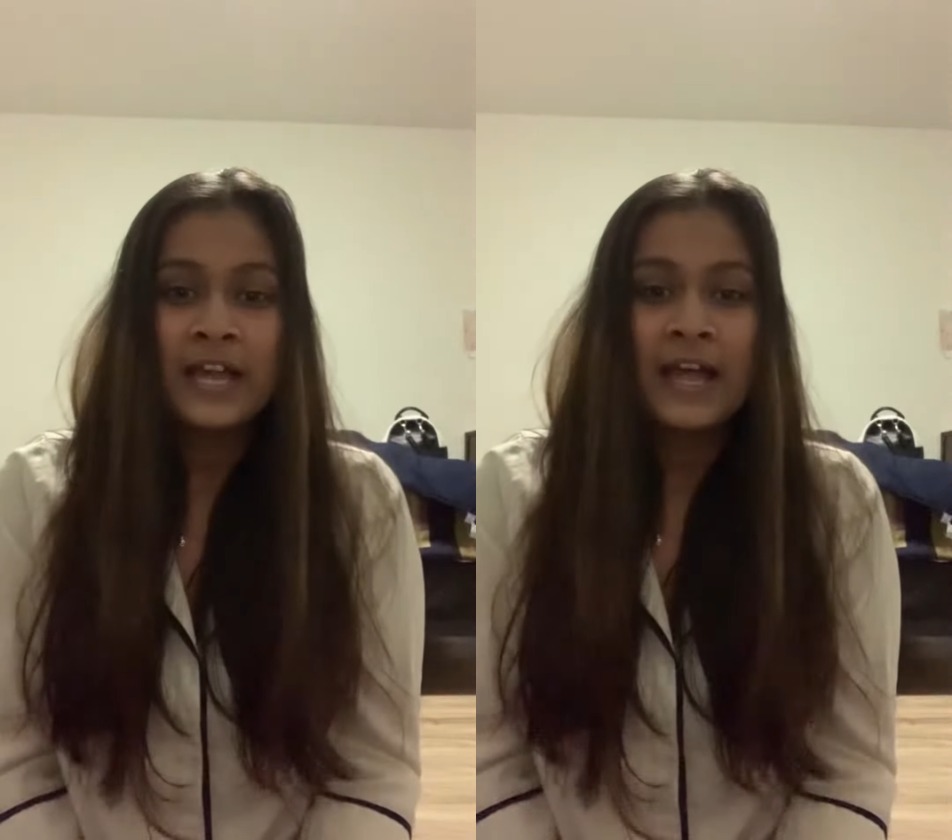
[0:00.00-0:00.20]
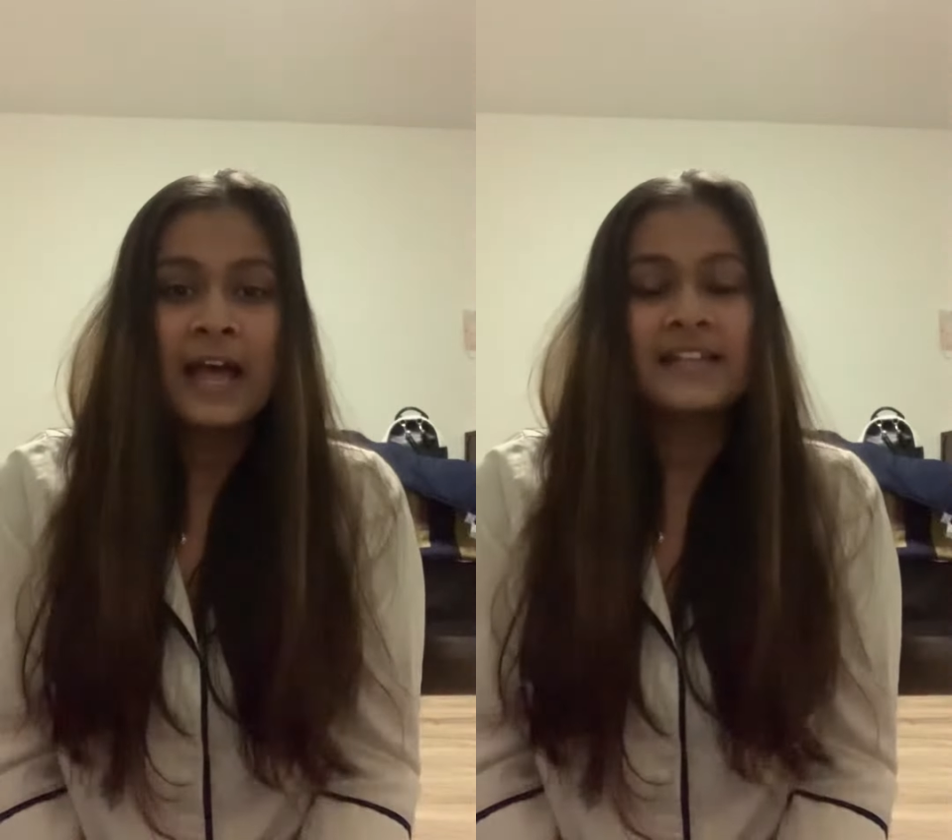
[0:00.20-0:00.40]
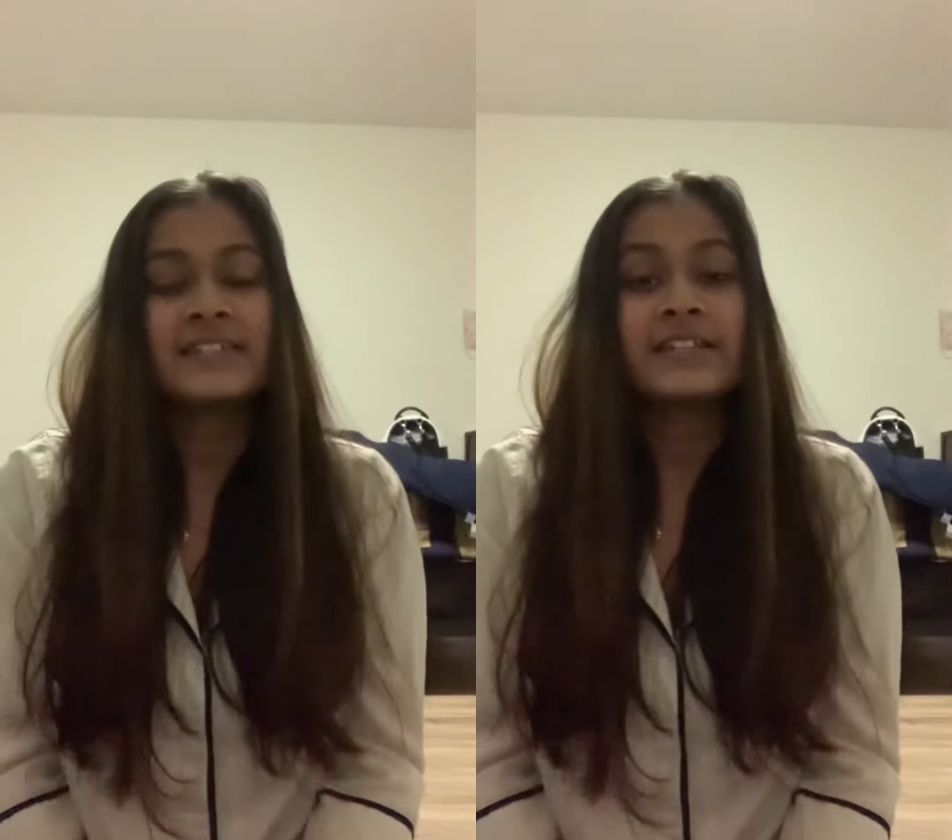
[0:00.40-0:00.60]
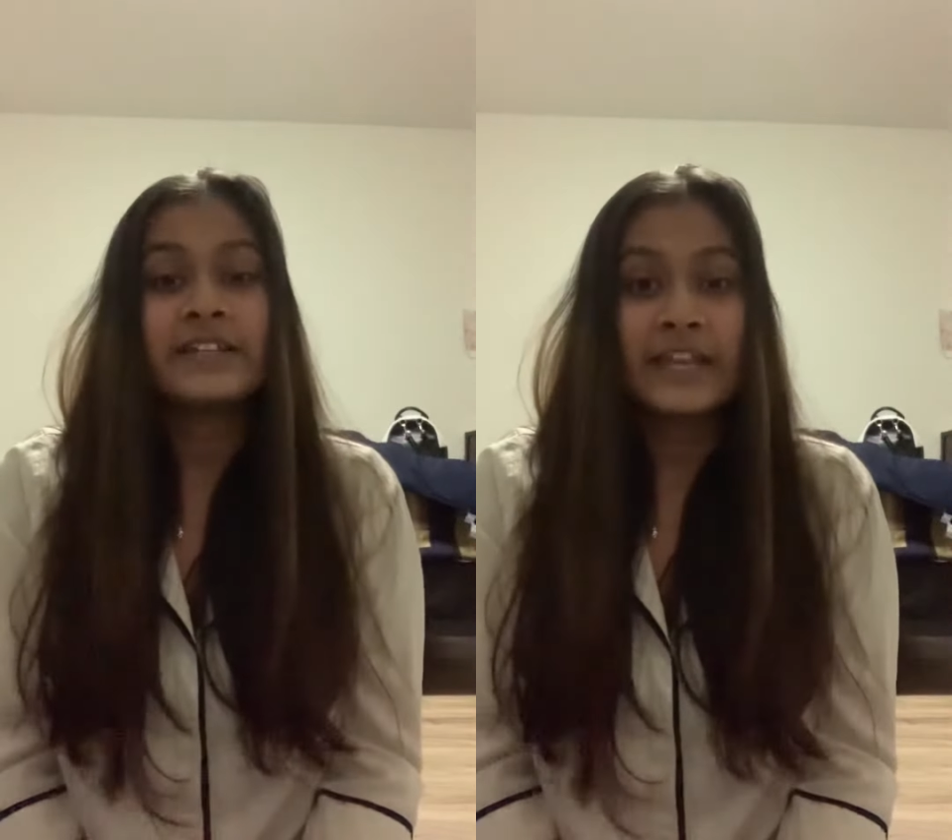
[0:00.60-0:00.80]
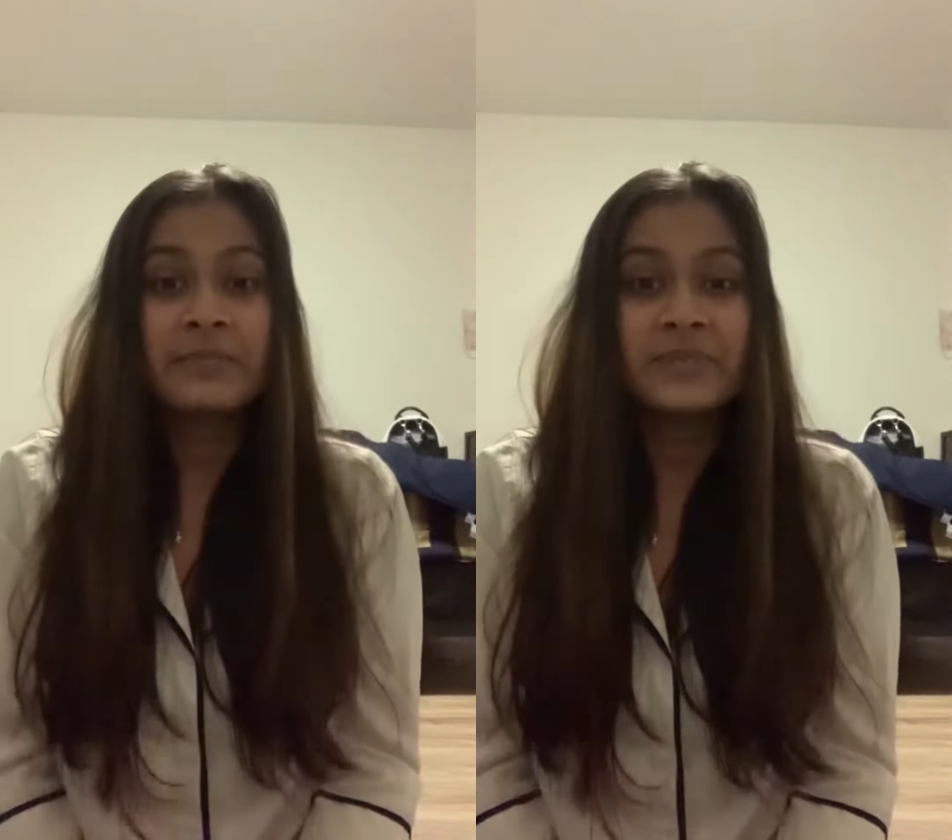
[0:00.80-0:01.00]
As the
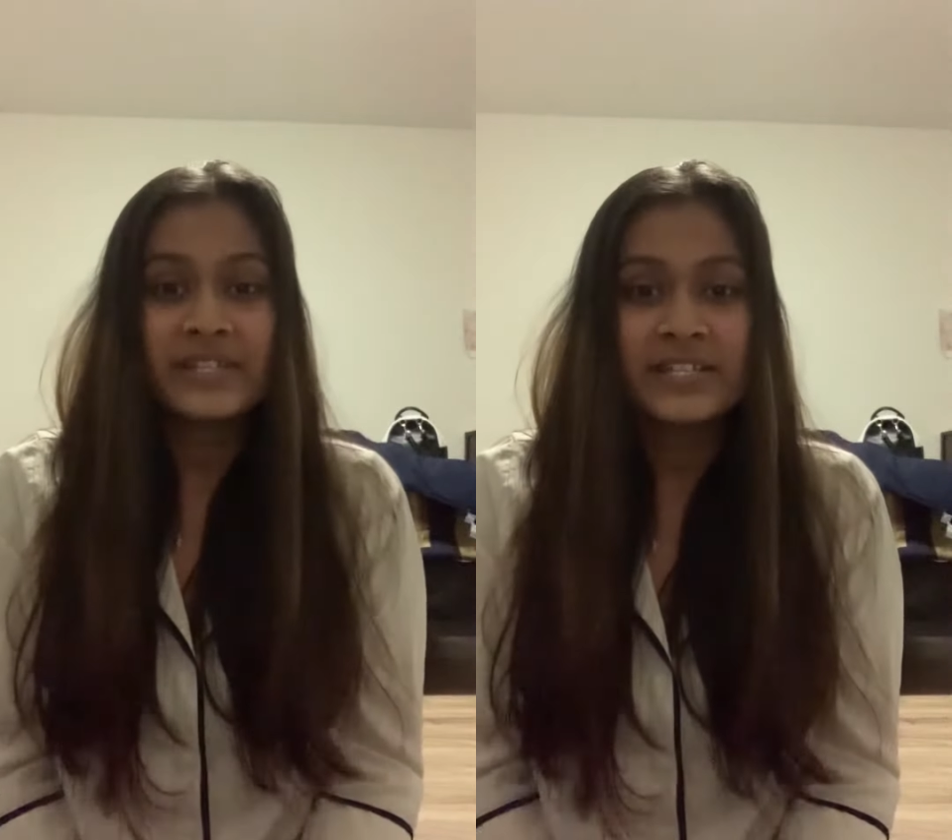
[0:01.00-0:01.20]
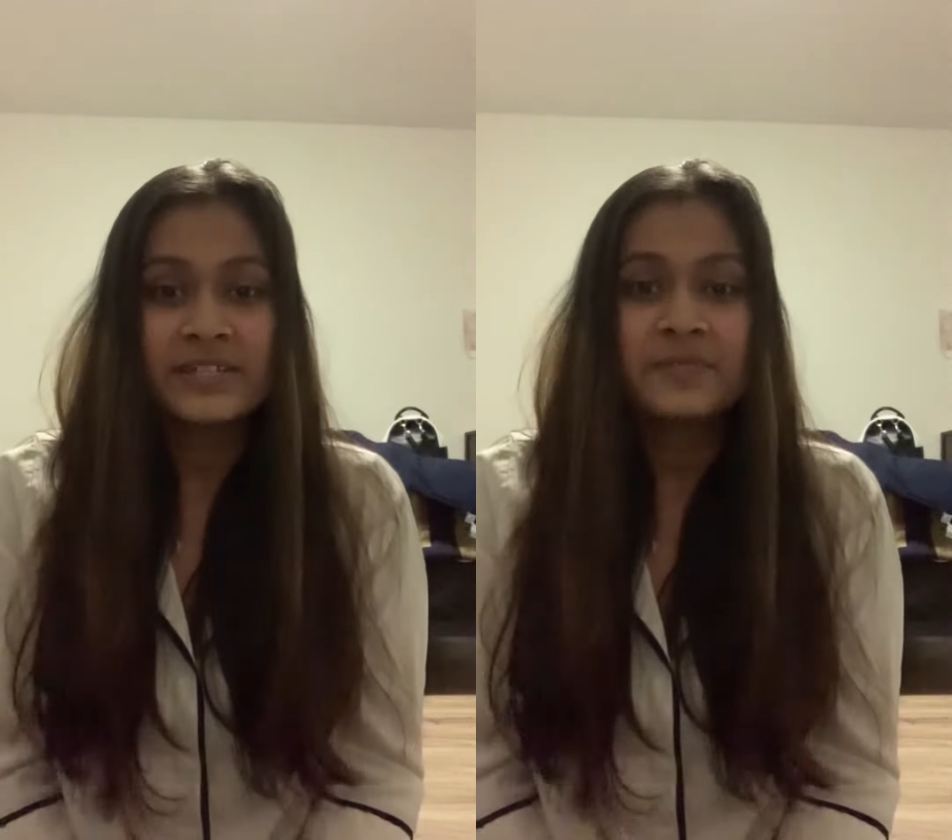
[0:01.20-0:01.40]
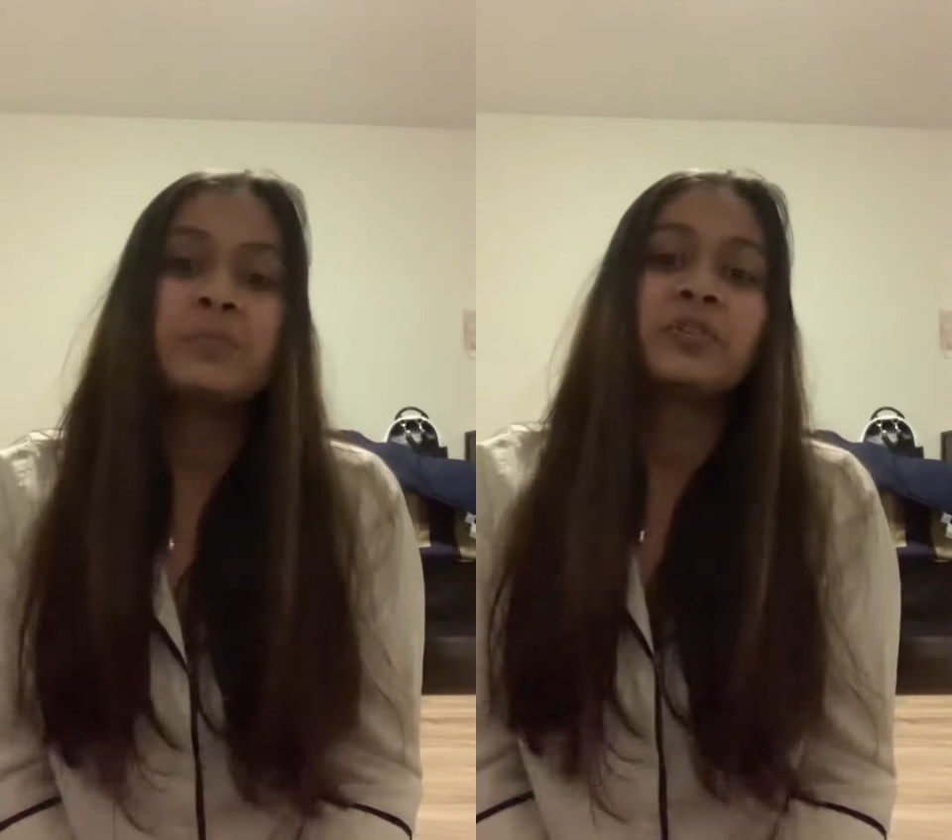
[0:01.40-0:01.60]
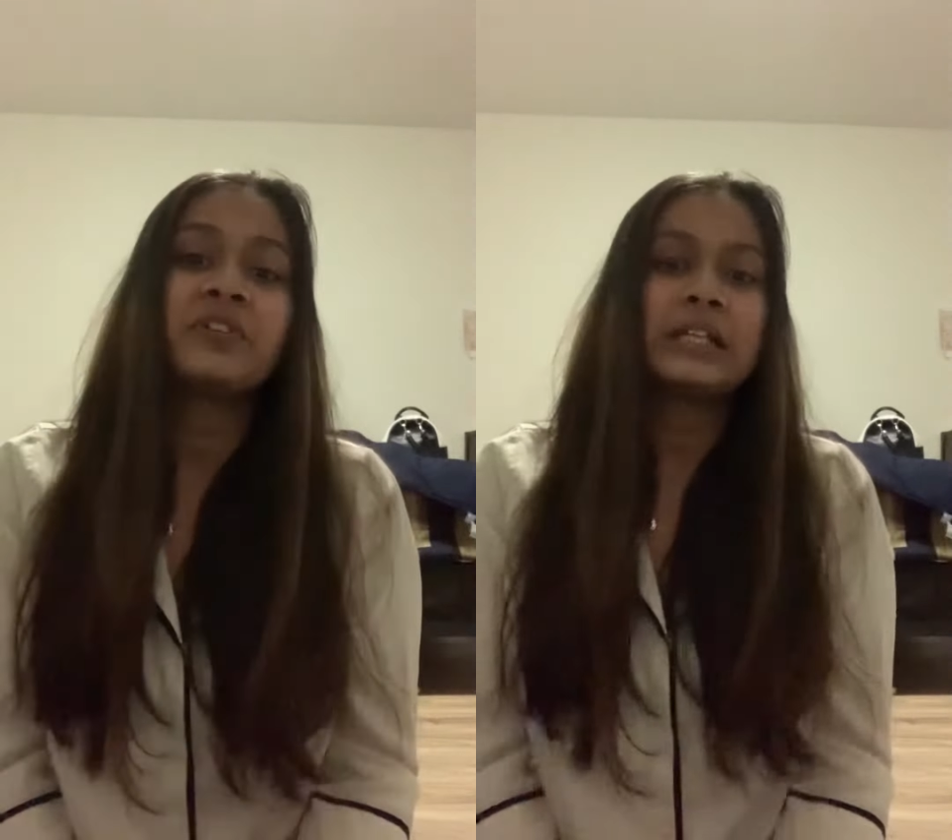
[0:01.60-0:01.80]
name says, we provide